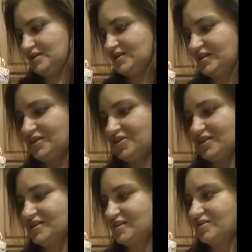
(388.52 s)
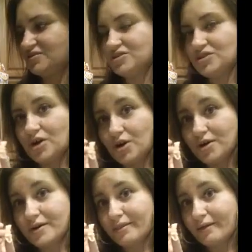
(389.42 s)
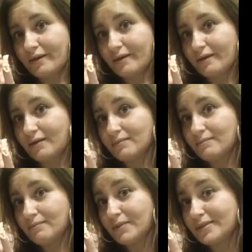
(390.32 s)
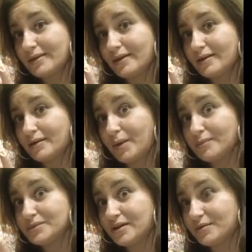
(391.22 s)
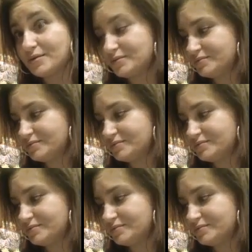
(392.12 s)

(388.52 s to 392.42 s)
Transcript: See, and then you get this little turd thing at the end that pops out.